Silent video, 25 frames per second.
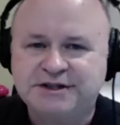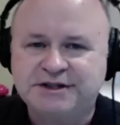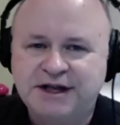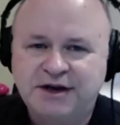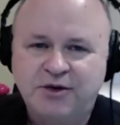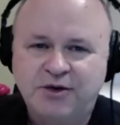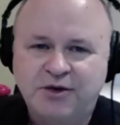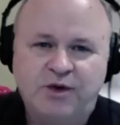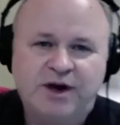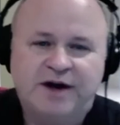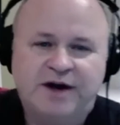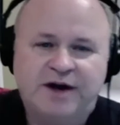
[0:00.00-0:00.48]

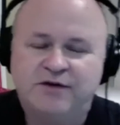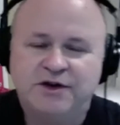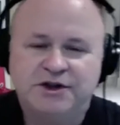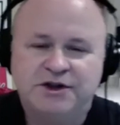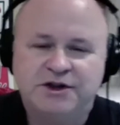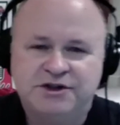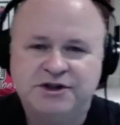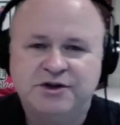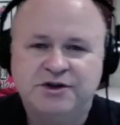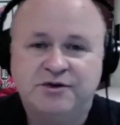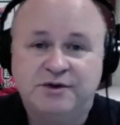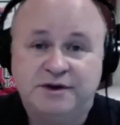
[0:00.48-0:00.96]
whatever you
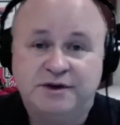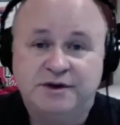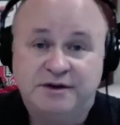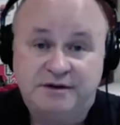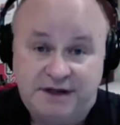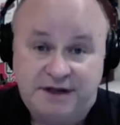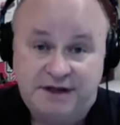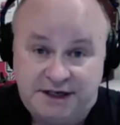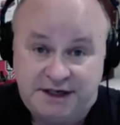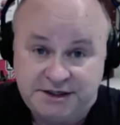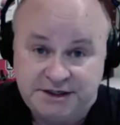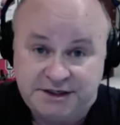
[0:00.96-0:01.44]
do, it
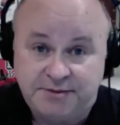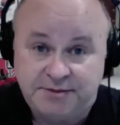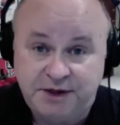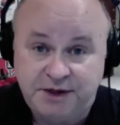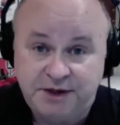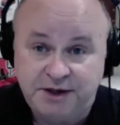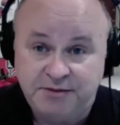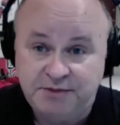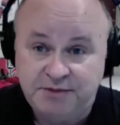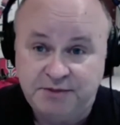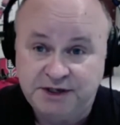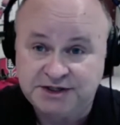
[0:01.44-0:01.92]
ends up being
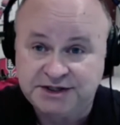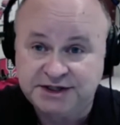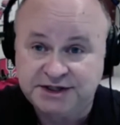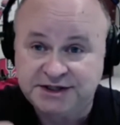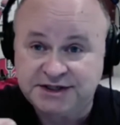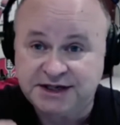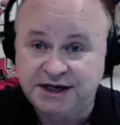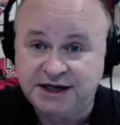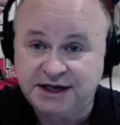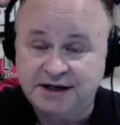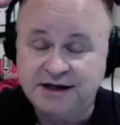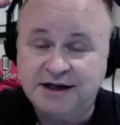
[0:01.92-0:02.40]
business.
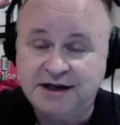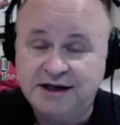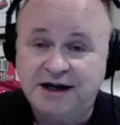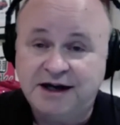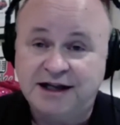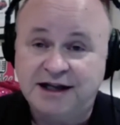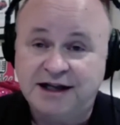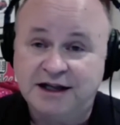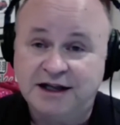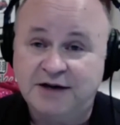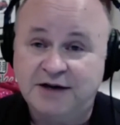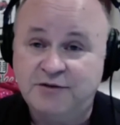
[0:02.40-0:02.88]
I
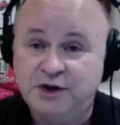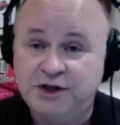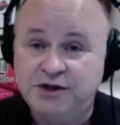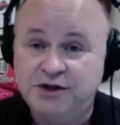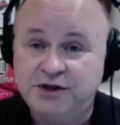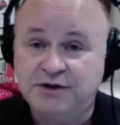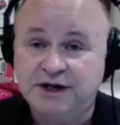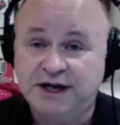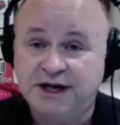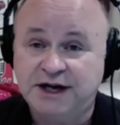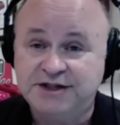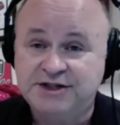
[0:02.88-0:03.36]
love what you
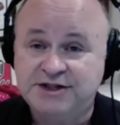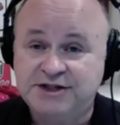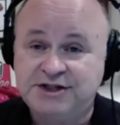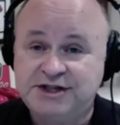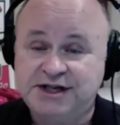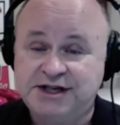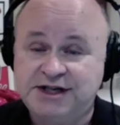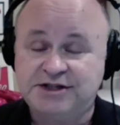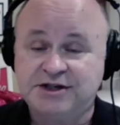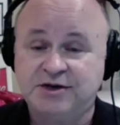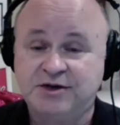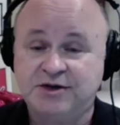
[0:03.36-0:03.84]
guys
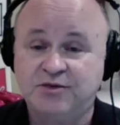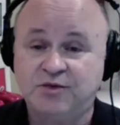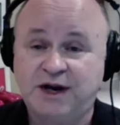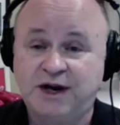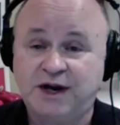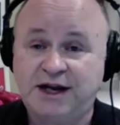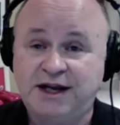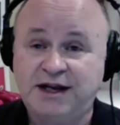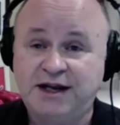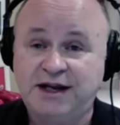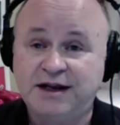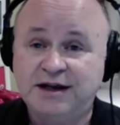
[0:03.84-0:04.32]
teach, and
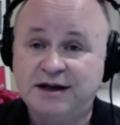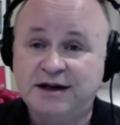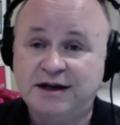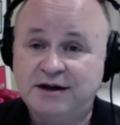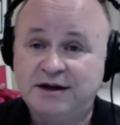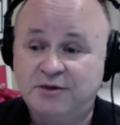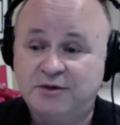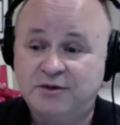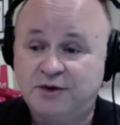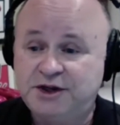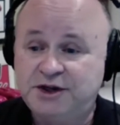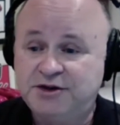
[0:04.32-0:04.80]
Renny,
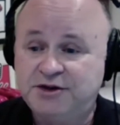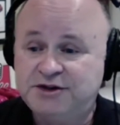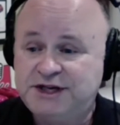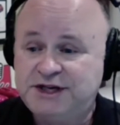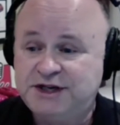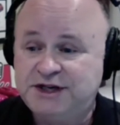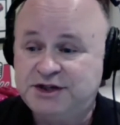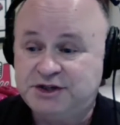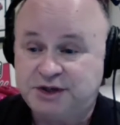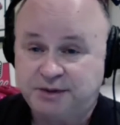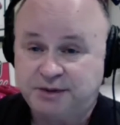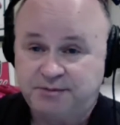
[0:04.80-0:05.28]
where you
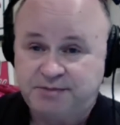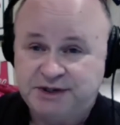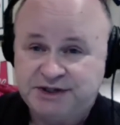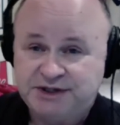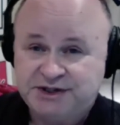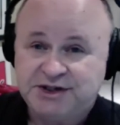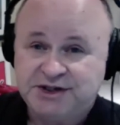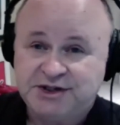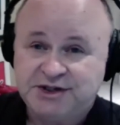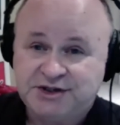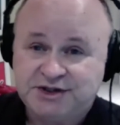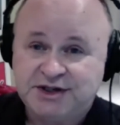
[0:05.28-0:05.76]
teach the
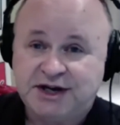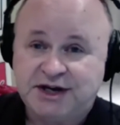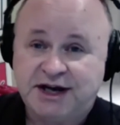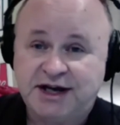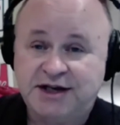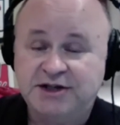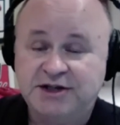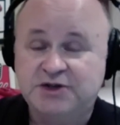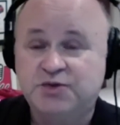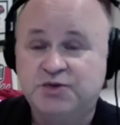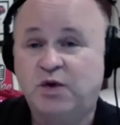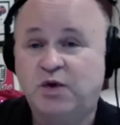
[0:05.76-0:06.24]
business side
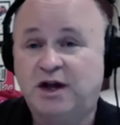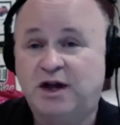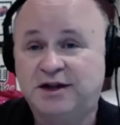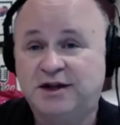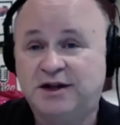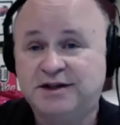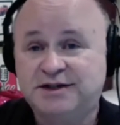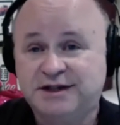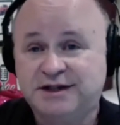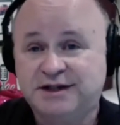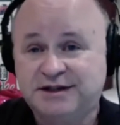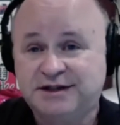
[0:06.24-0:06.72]
as well
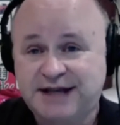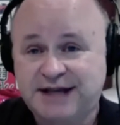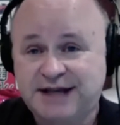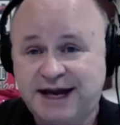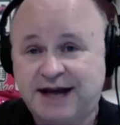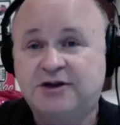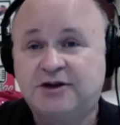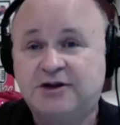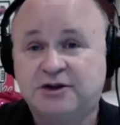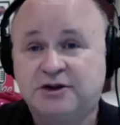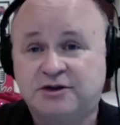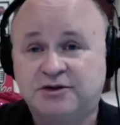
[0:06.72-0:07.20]
as the
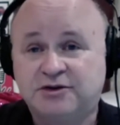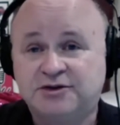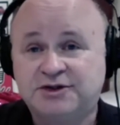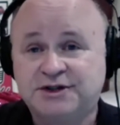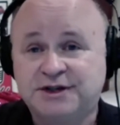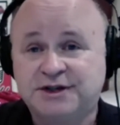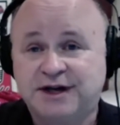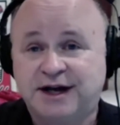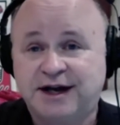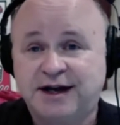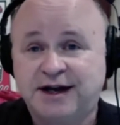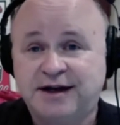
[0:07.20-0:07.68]
tactical
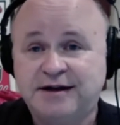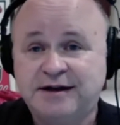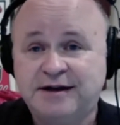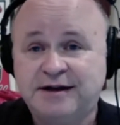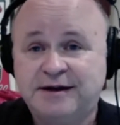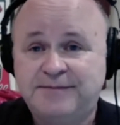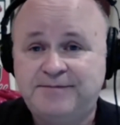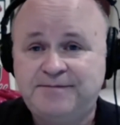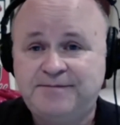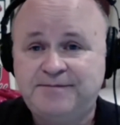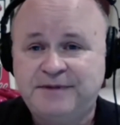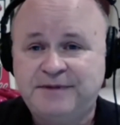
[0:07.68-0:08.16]
side.
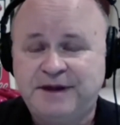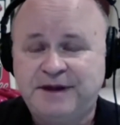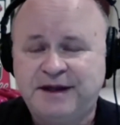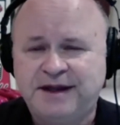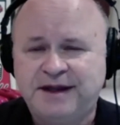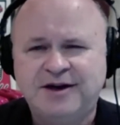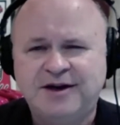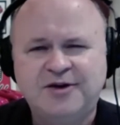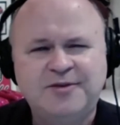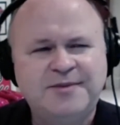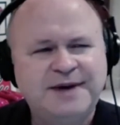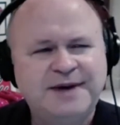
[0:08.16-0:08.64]

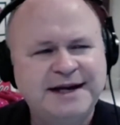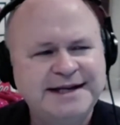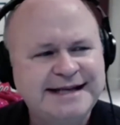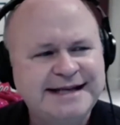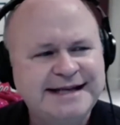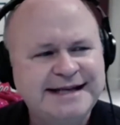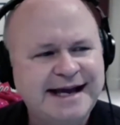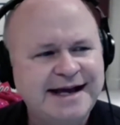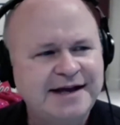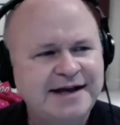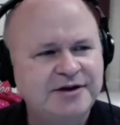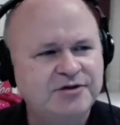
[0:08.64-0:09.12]
My
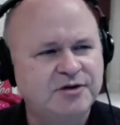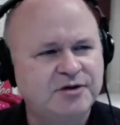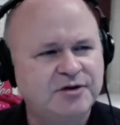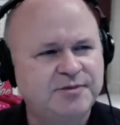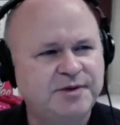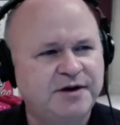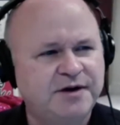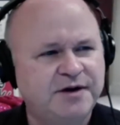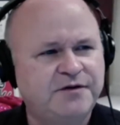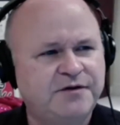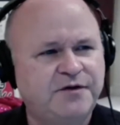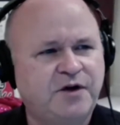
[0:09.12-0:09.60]
dad grew up on
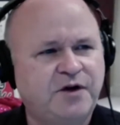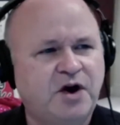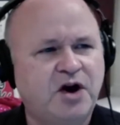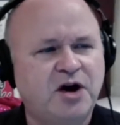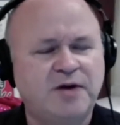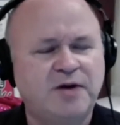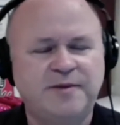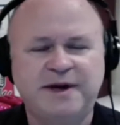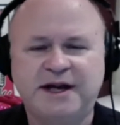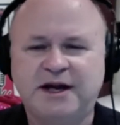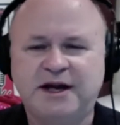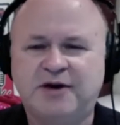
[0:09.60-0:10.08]
a farm,
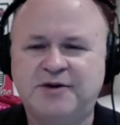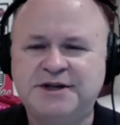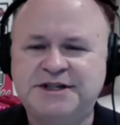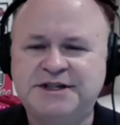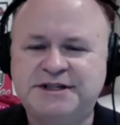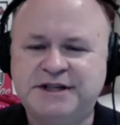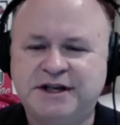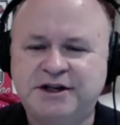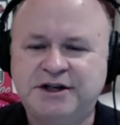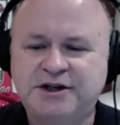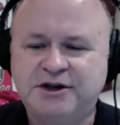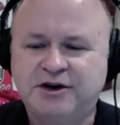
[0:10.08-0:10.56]
and he always
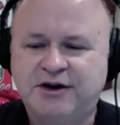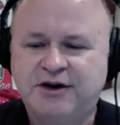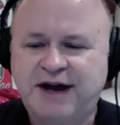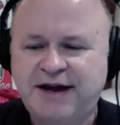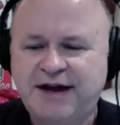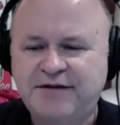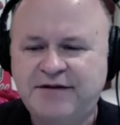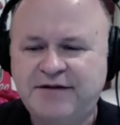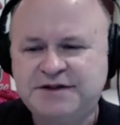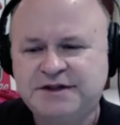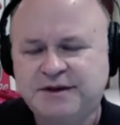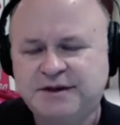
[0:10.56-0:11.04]
said,
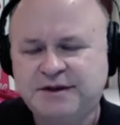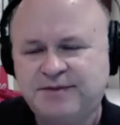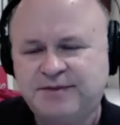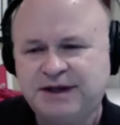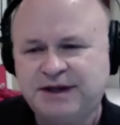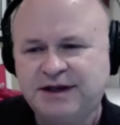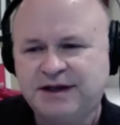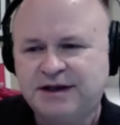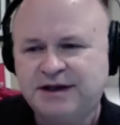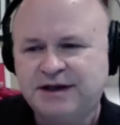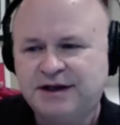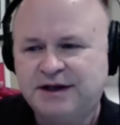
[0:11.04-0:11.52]
have
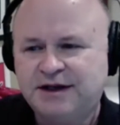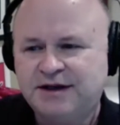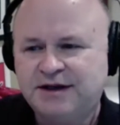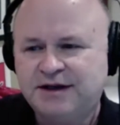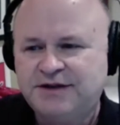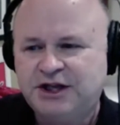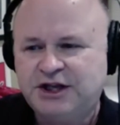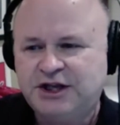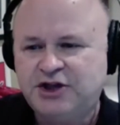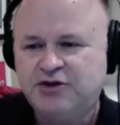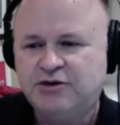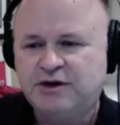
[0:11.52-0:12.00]
something
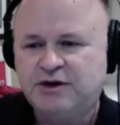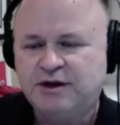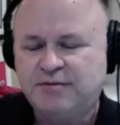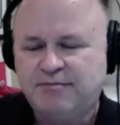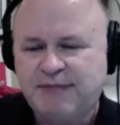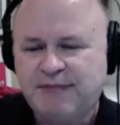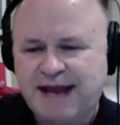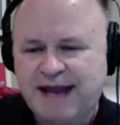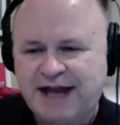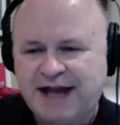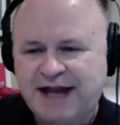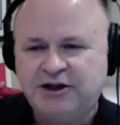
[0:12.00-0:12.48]
that you can
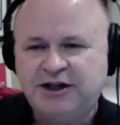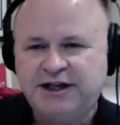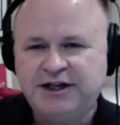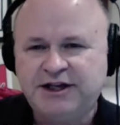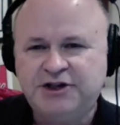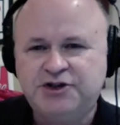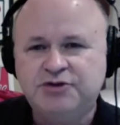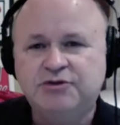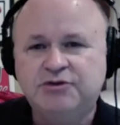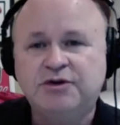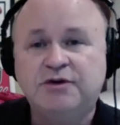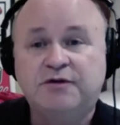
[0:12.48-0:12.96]
manually
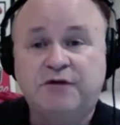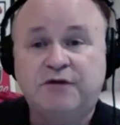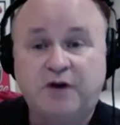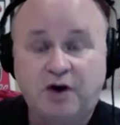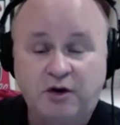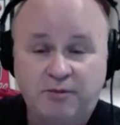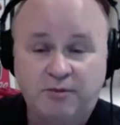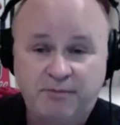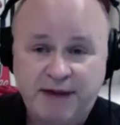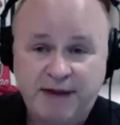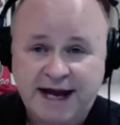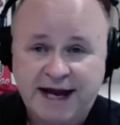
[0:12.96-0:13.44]
do to fall
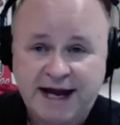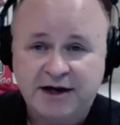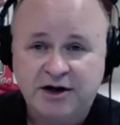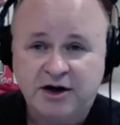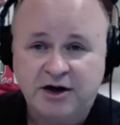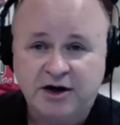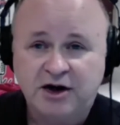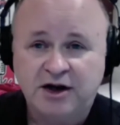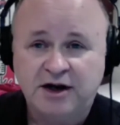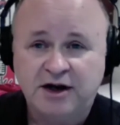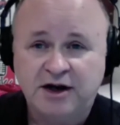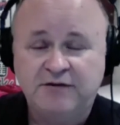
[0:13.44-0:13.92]
back
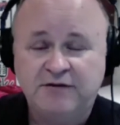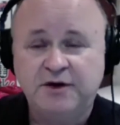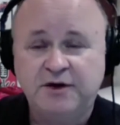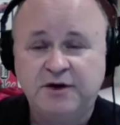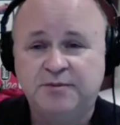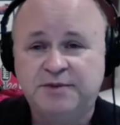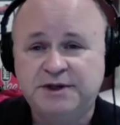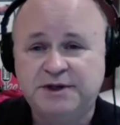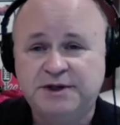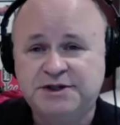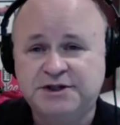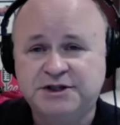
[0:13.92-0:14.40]
on if your
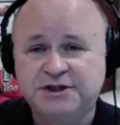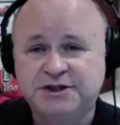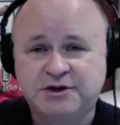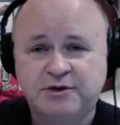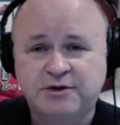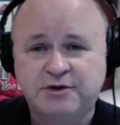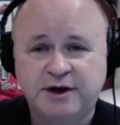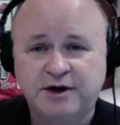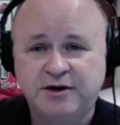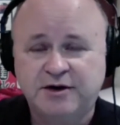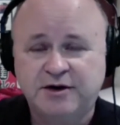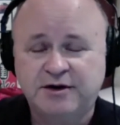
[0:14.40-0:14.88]
business
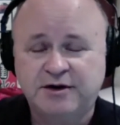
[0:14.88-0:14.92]
career